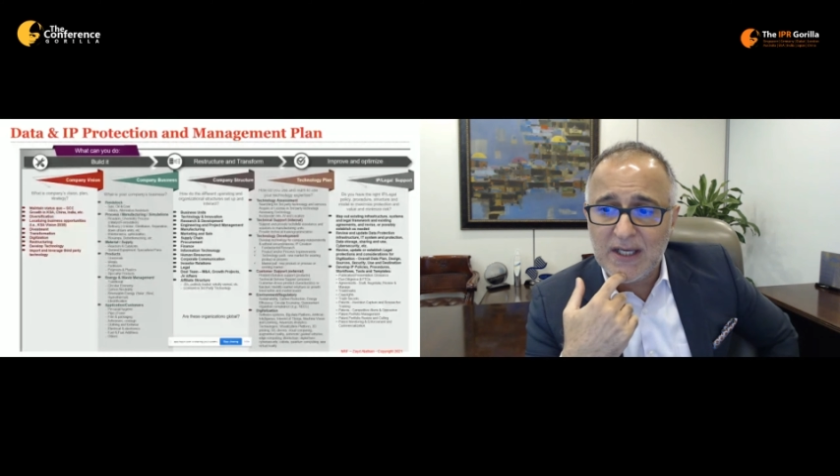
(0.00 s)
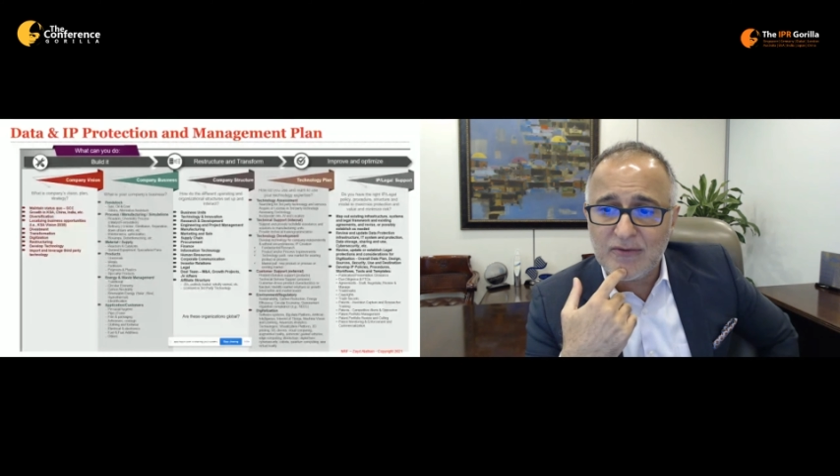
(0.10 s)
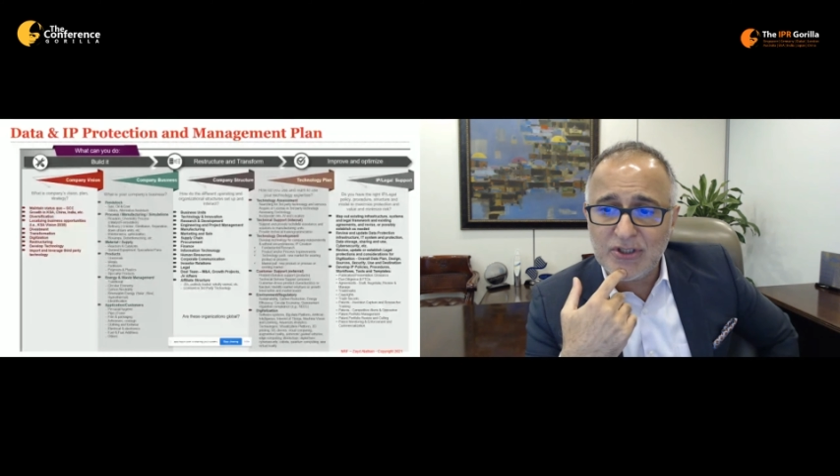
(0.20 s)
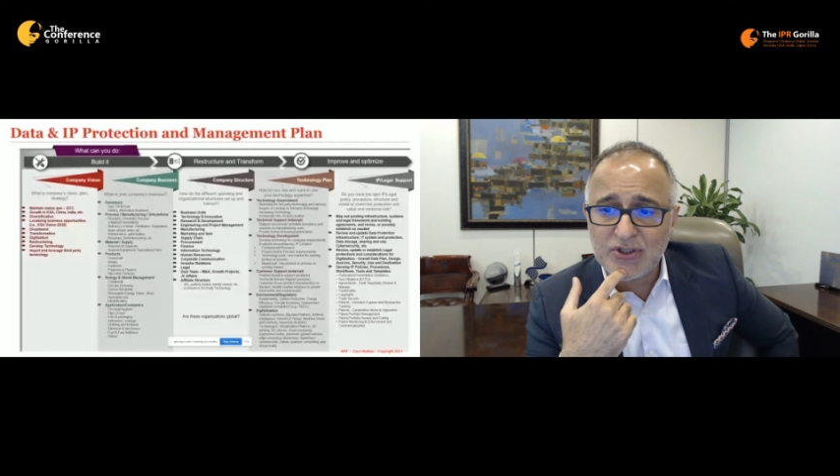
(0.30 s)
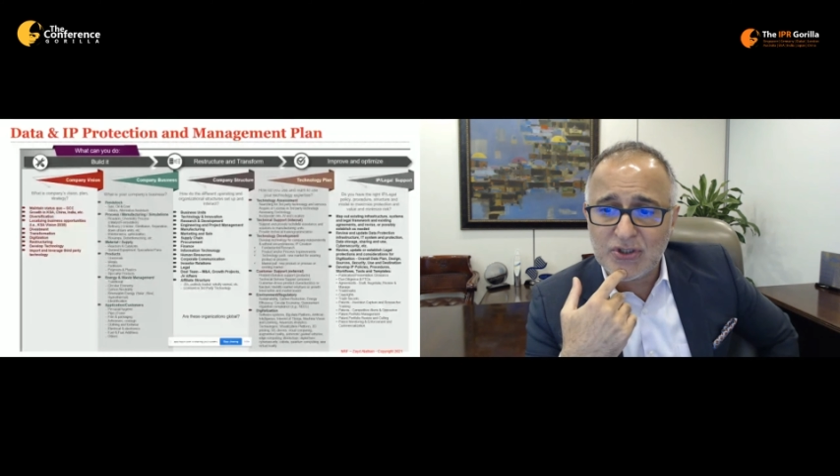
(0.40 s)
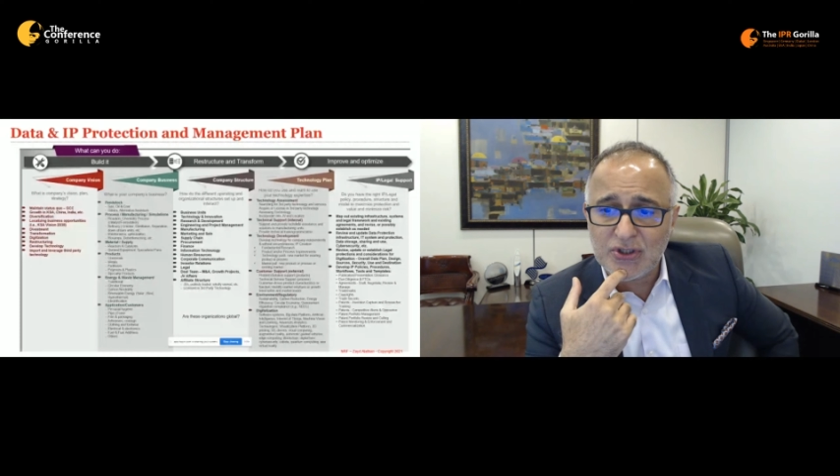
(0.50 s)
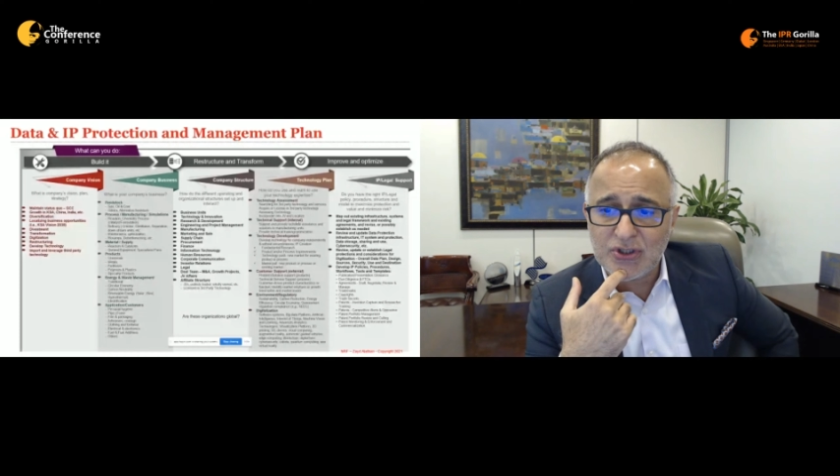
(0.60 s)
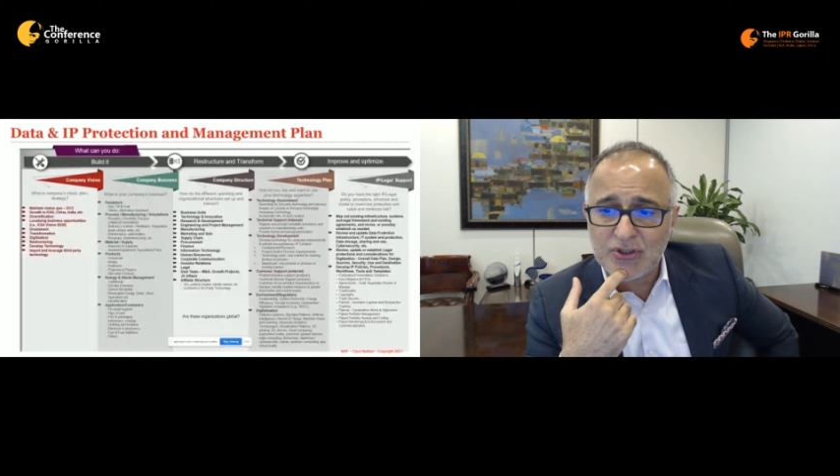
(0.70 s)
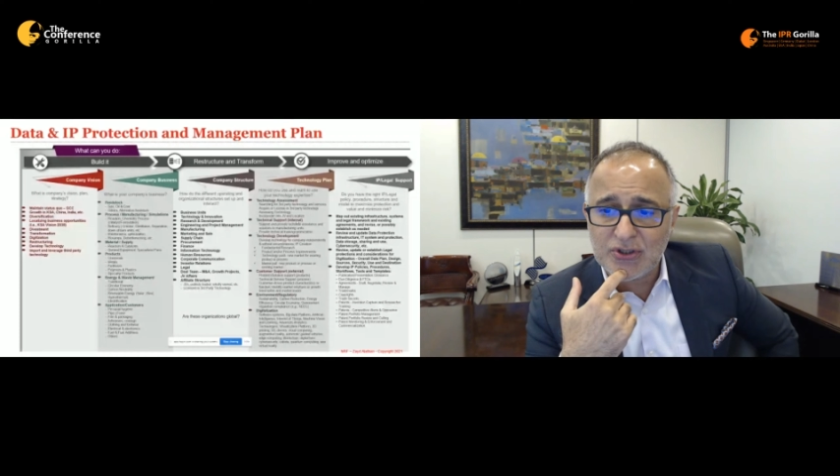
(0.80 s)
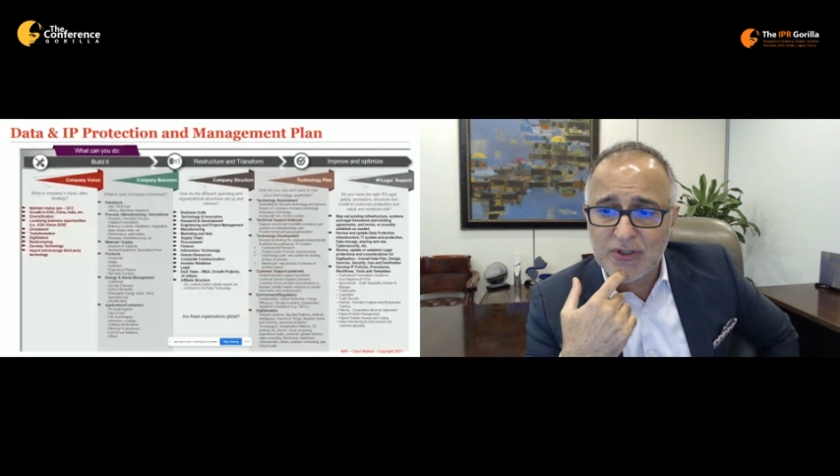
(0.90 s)

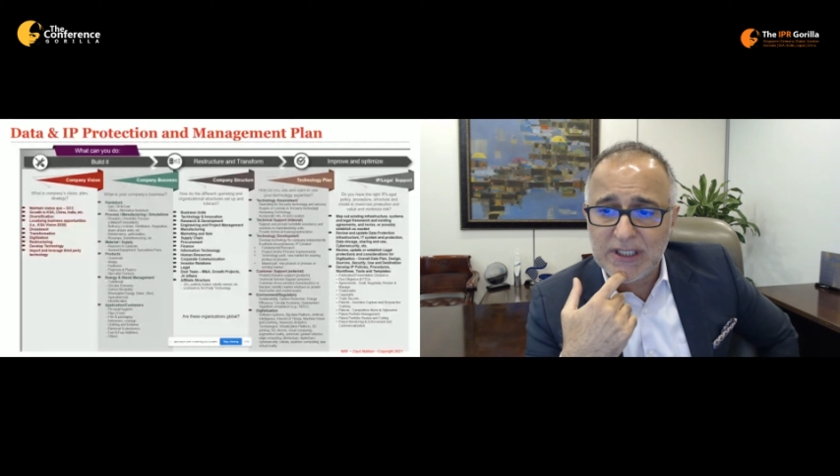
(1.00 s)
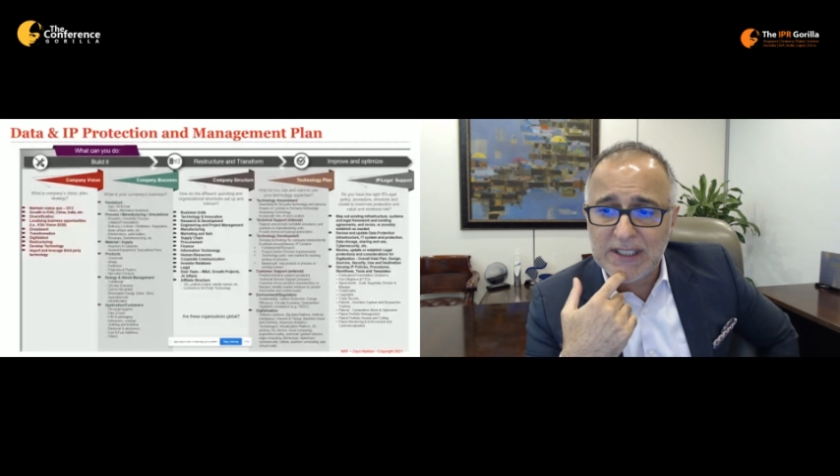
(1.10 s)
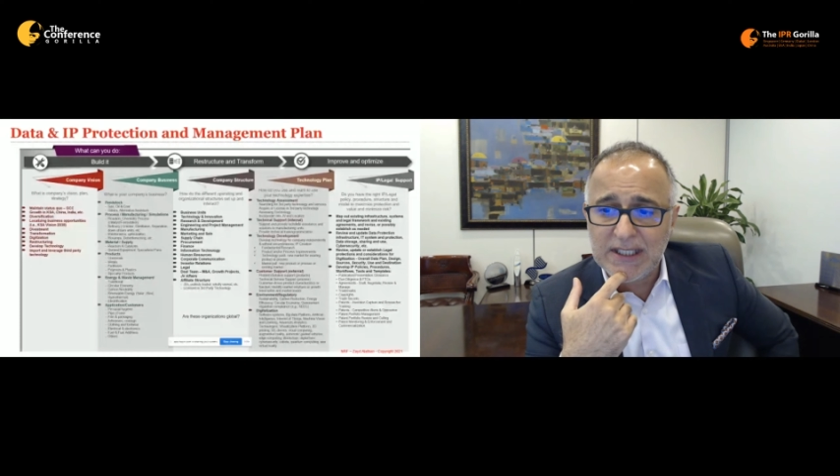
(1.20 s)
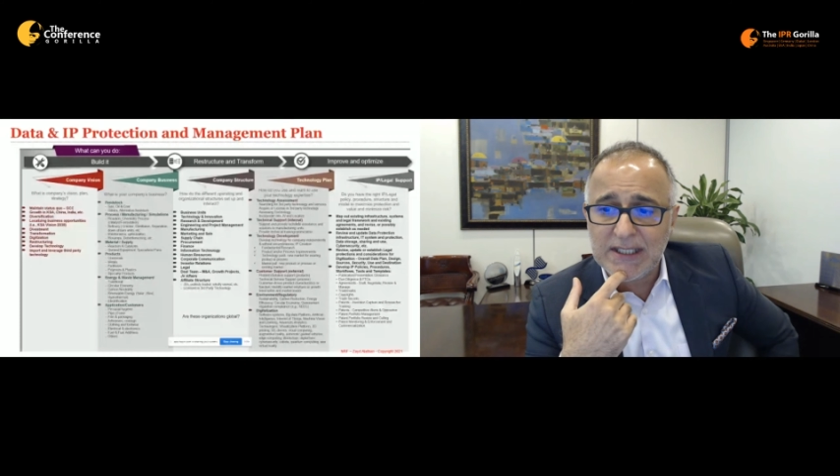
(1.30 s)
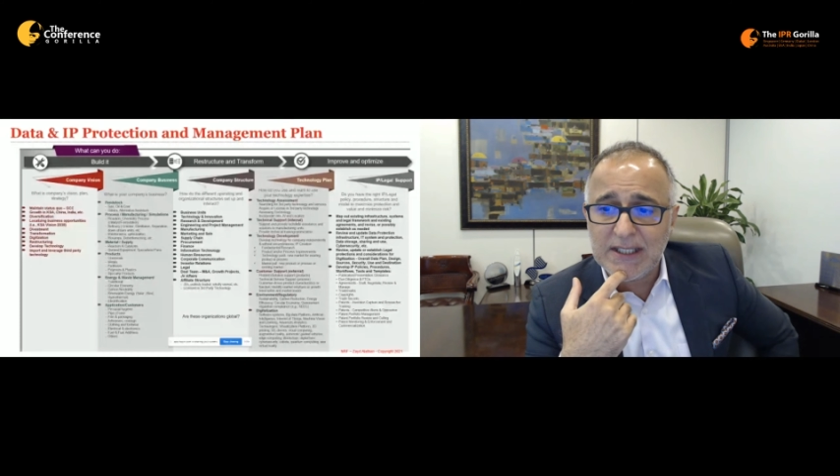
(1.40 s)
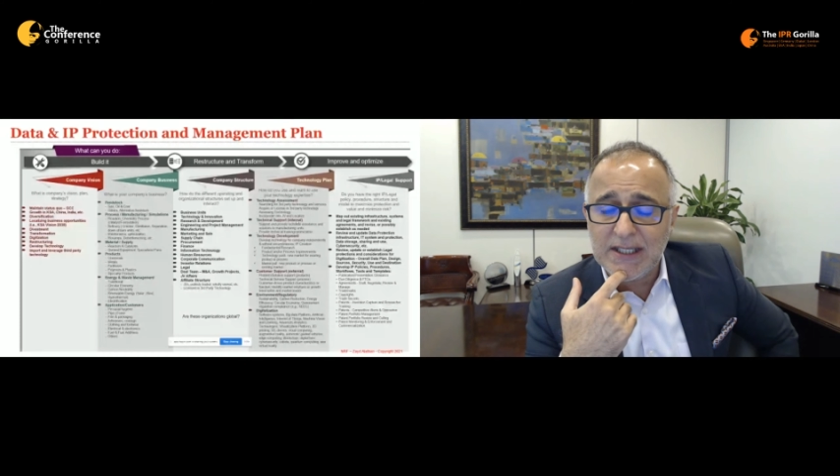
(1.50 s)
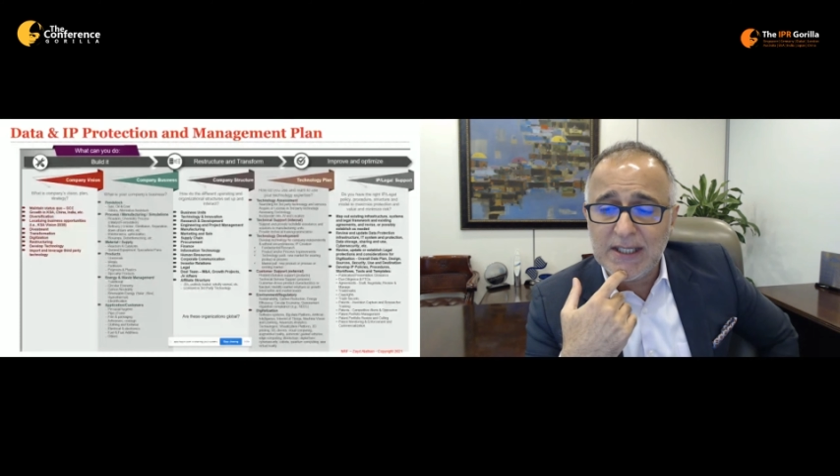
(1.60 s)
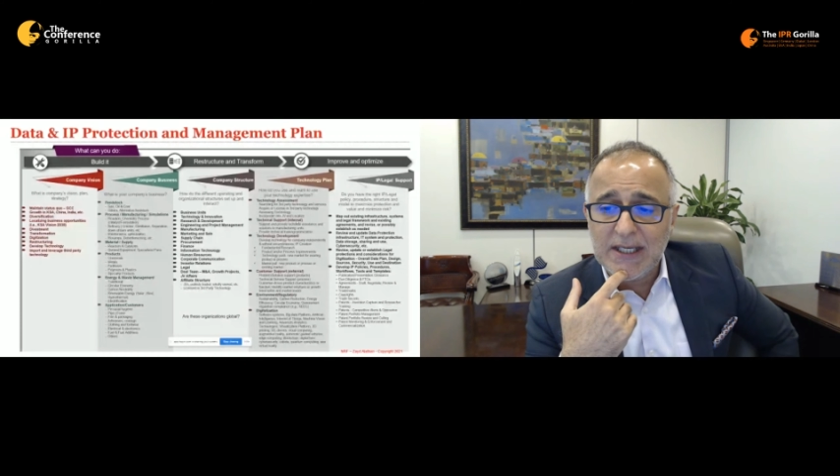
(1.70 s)
researcher training,